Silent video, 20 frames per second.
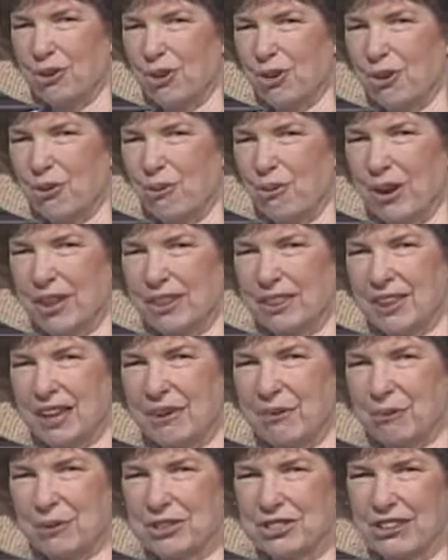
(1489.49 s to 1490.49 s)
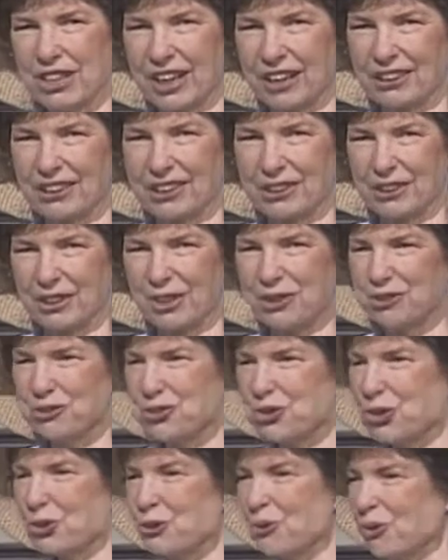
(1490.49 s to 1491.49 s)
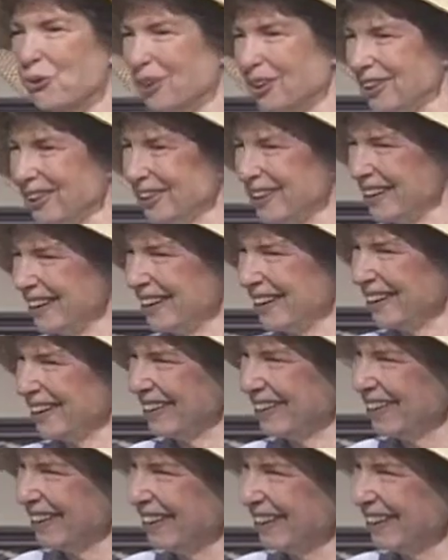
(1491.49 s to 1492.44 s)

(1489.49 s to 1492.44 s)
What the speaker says: know what they rejected, the jewel here.